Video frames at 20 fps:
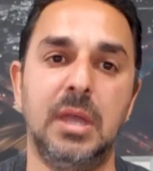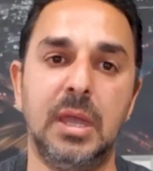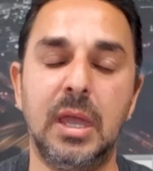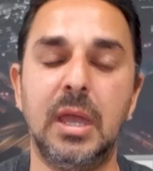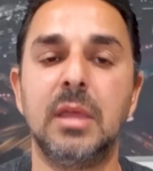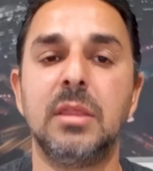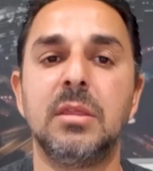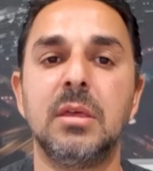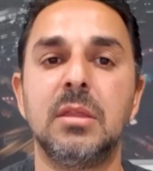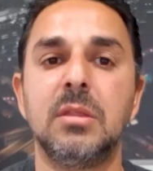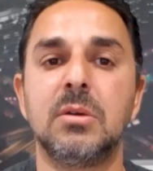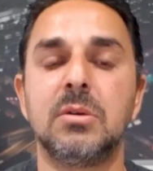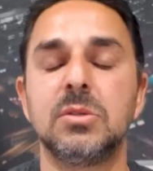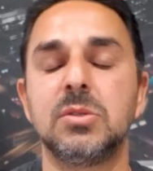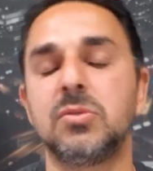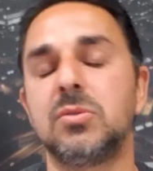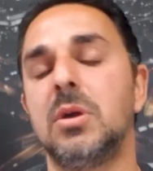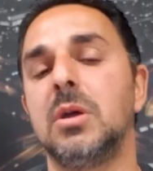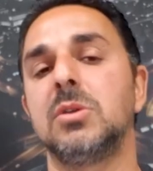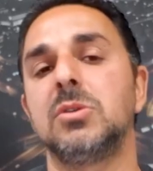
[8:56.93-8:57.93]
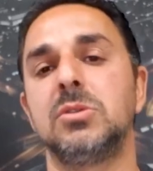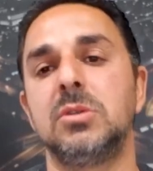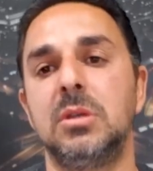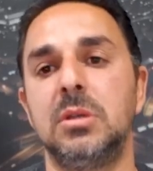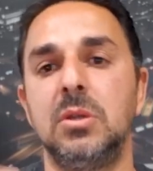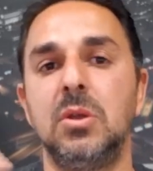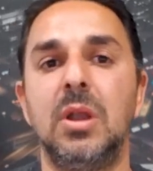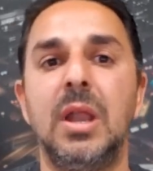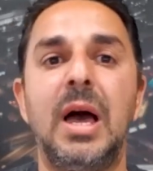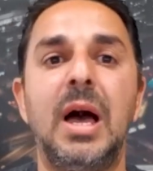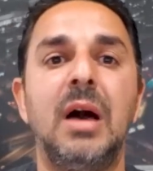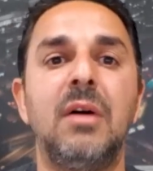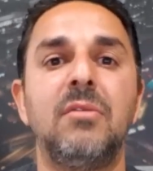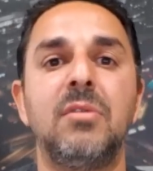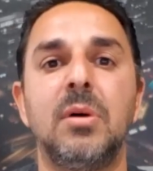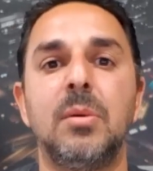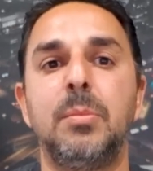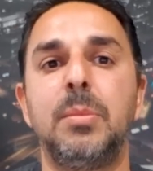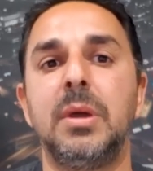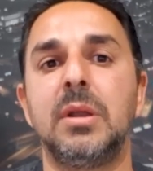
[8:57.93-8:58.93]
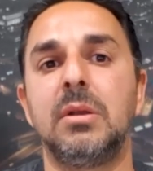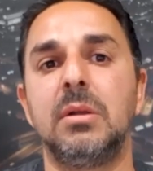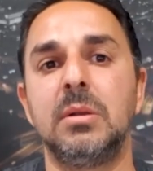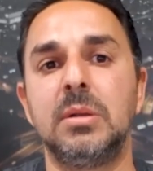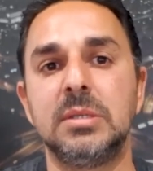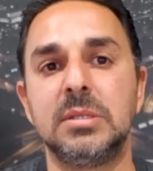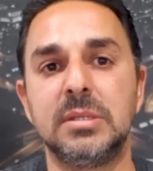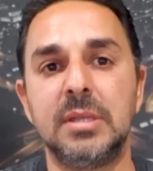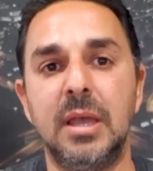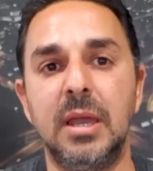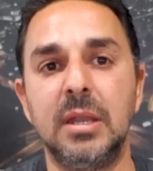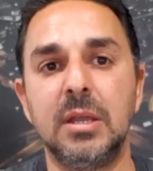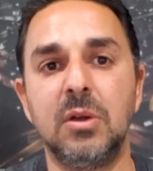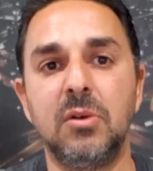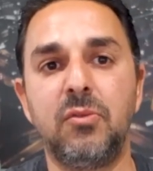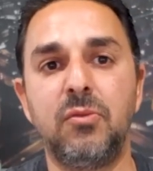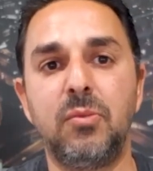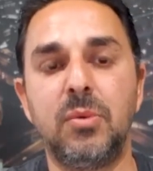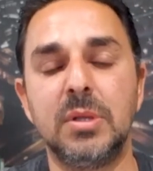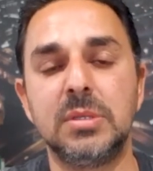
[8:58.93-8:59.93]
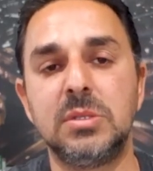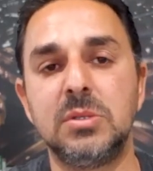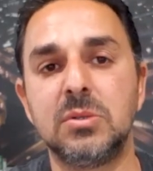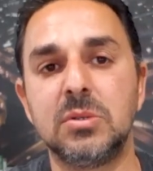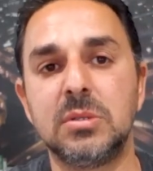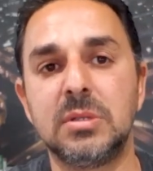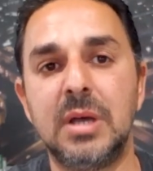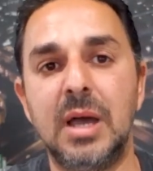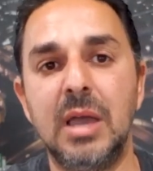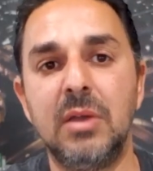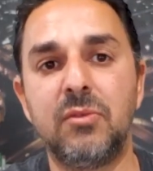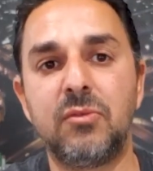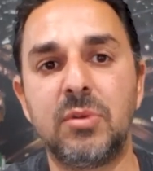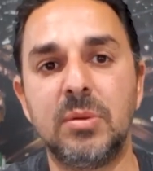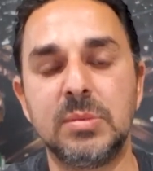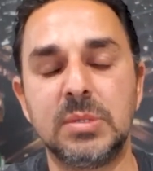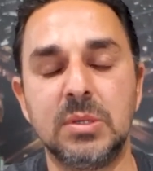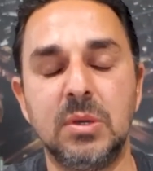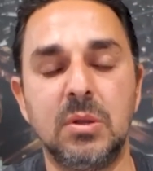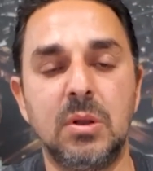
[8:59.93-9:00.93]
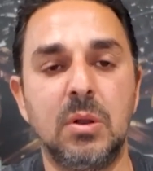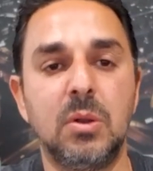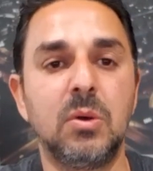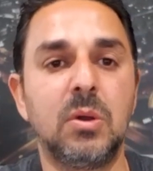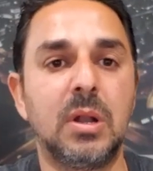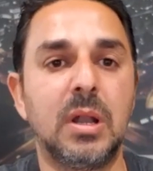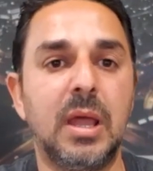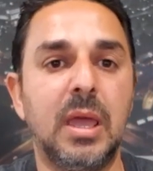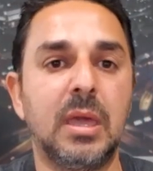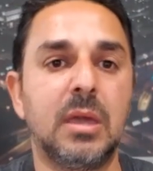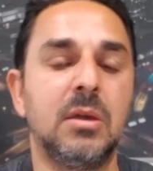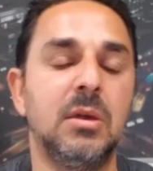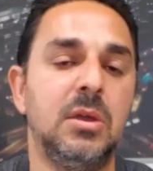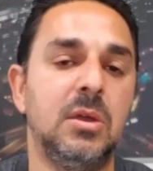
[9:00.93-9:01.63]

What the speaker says: and then the construction, you'll have a better understanding of what your time frames are going to look like